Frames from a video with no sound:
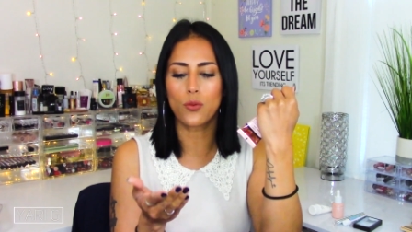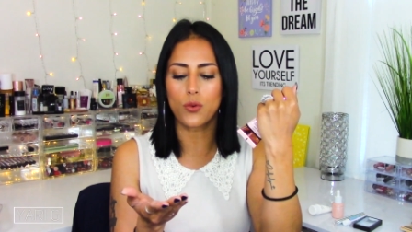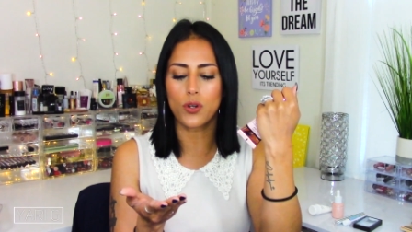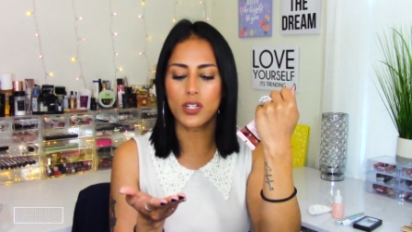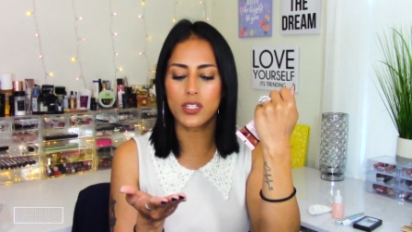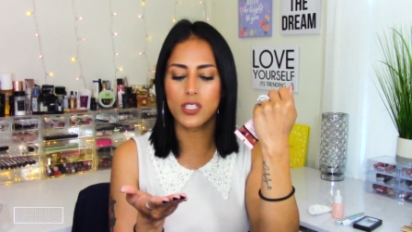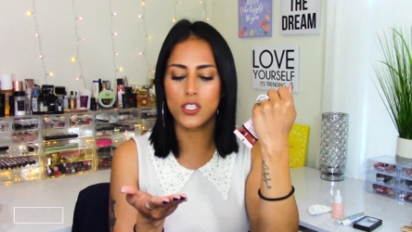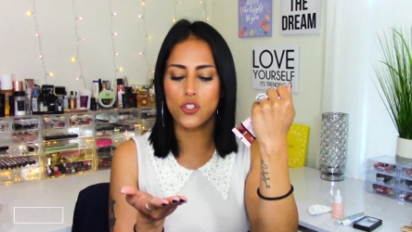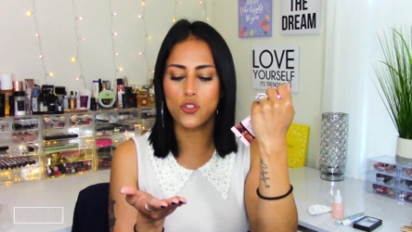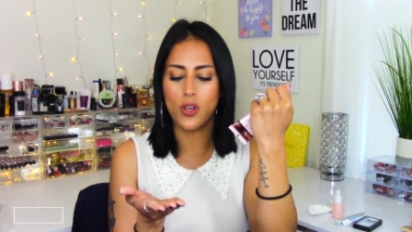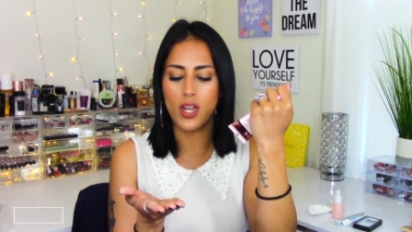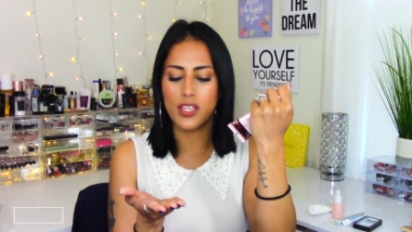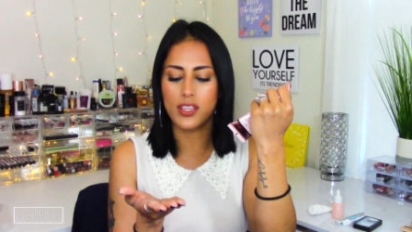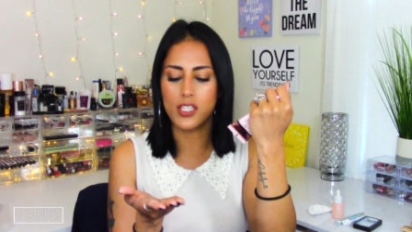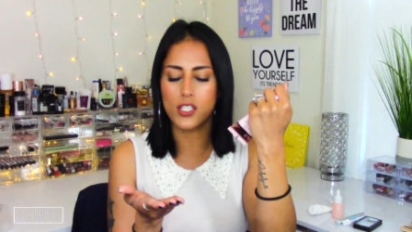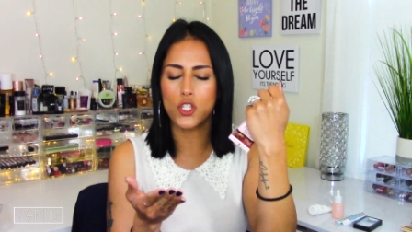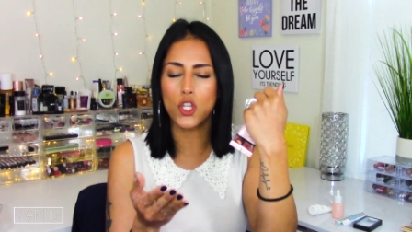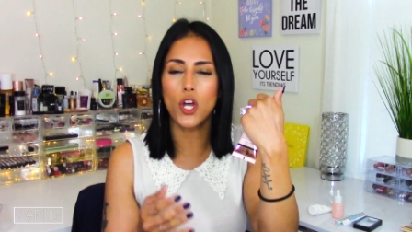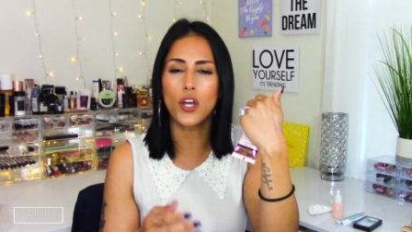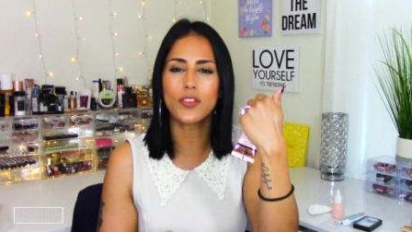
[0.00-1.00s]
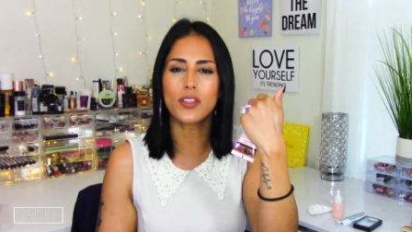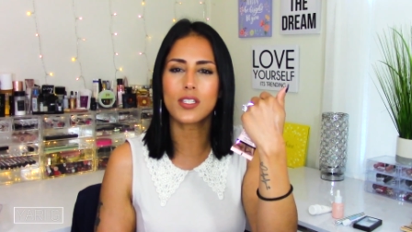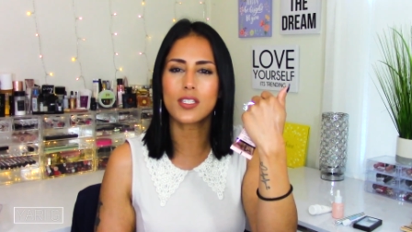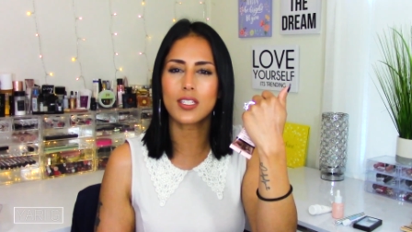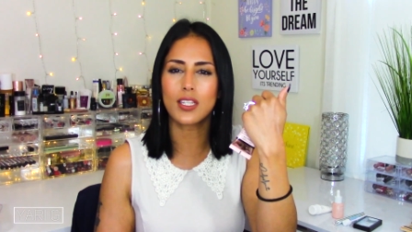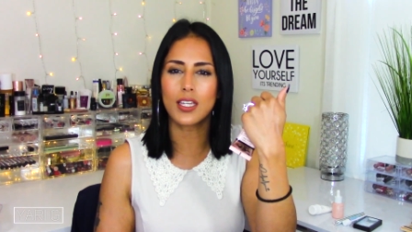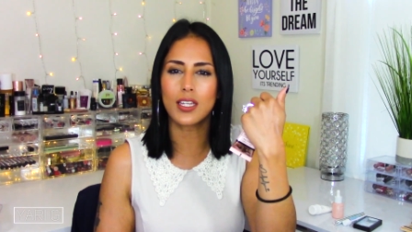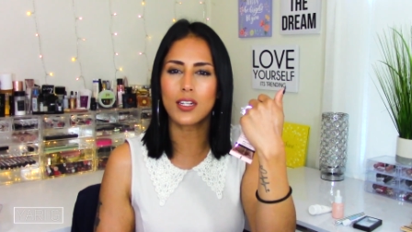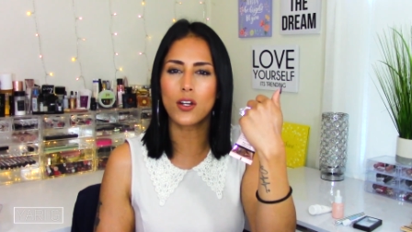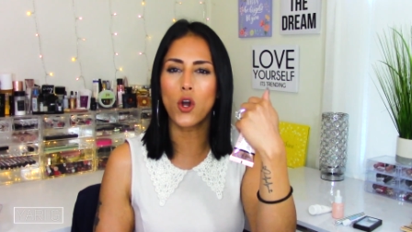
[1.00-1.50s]
We're gonna try this on the
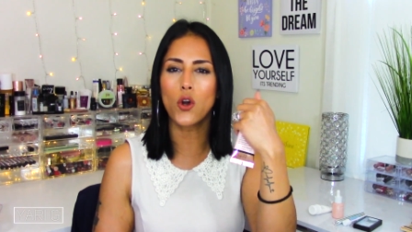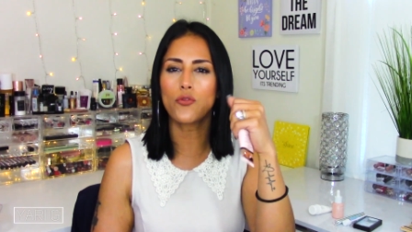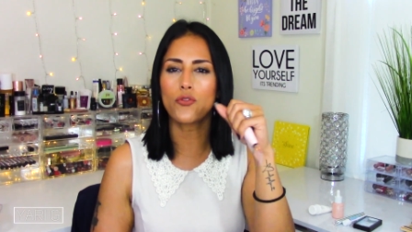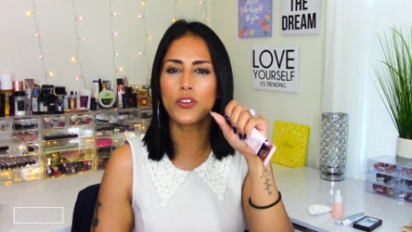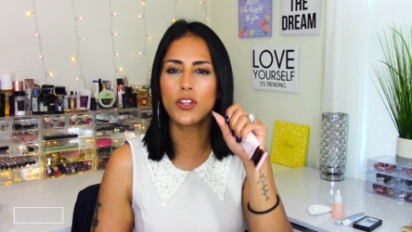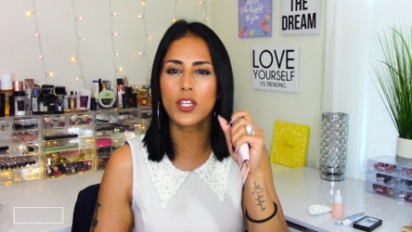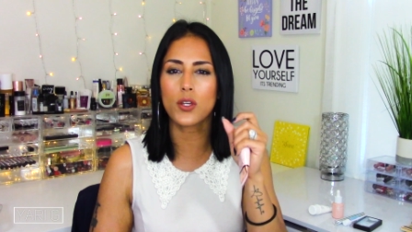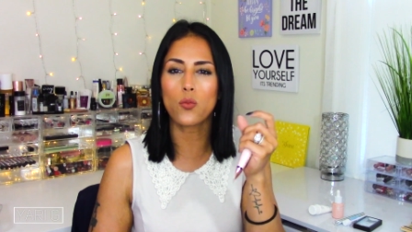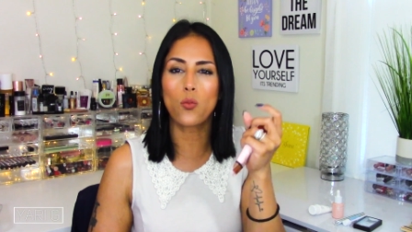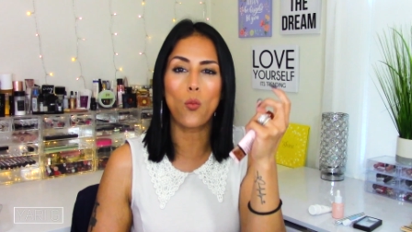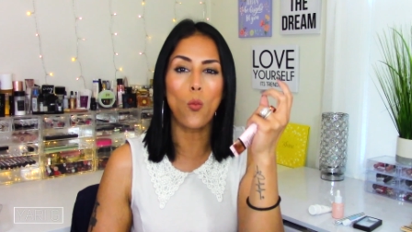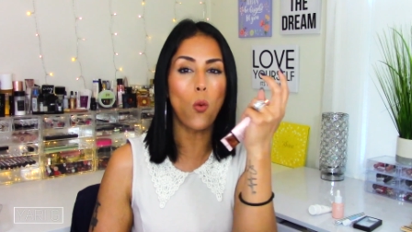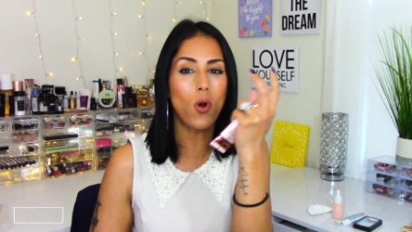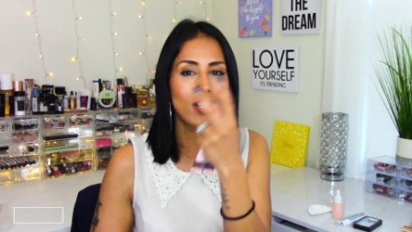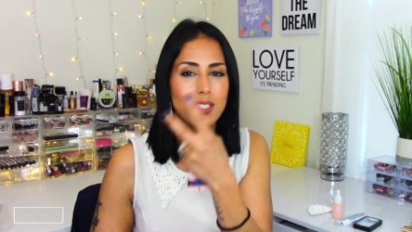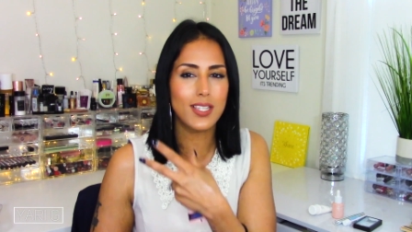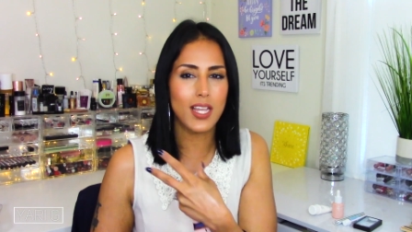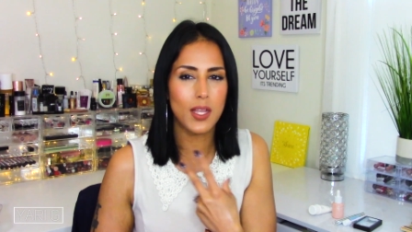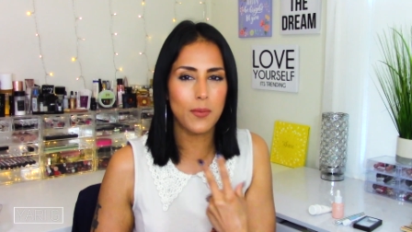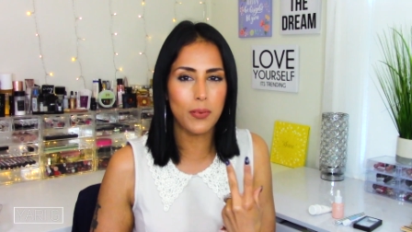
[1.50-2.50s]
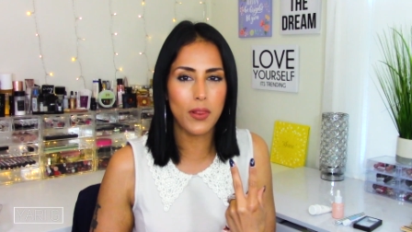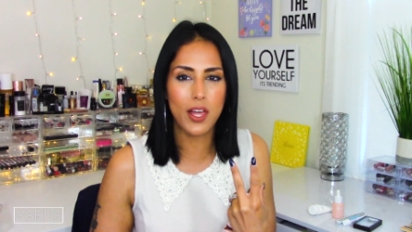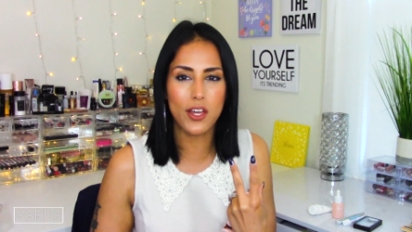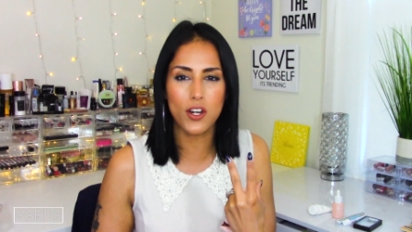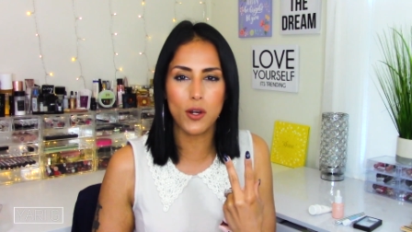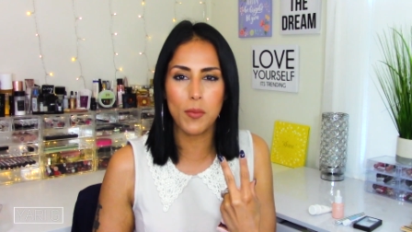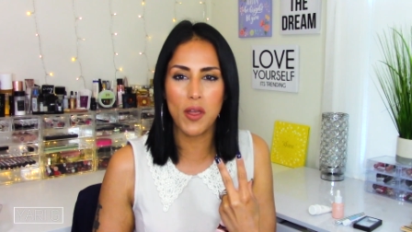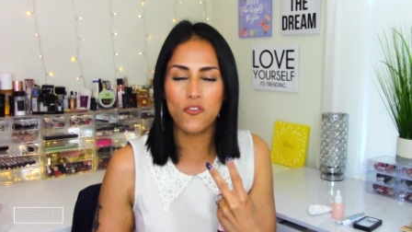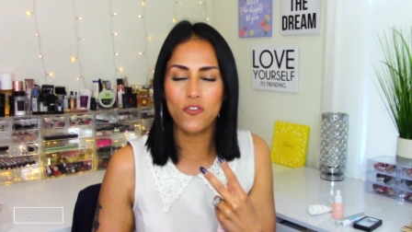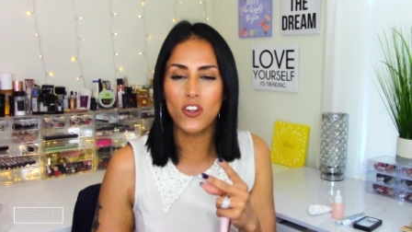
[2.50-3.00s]
skin. Hopefully, once I apply
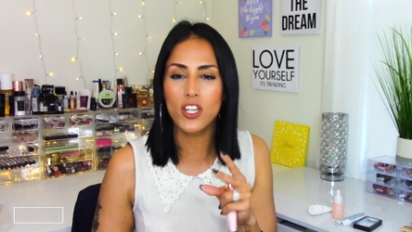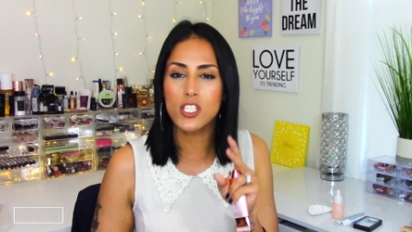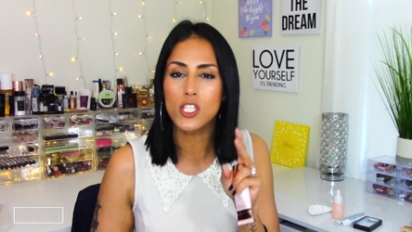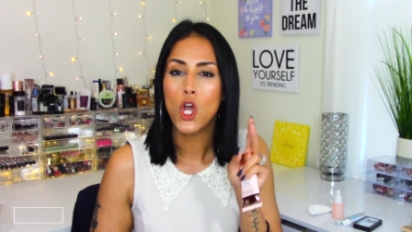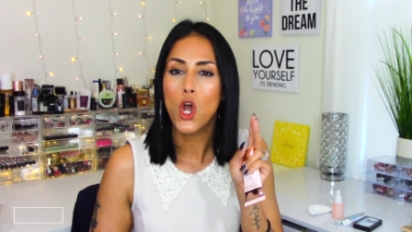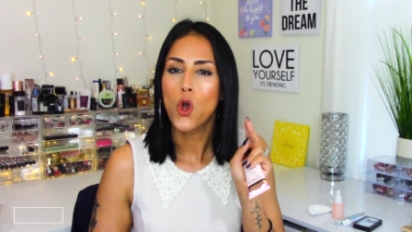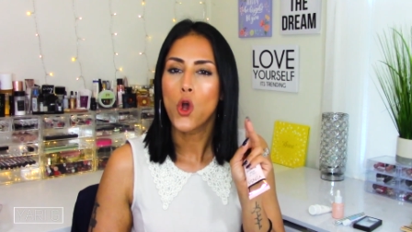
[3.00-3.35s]
it on my face,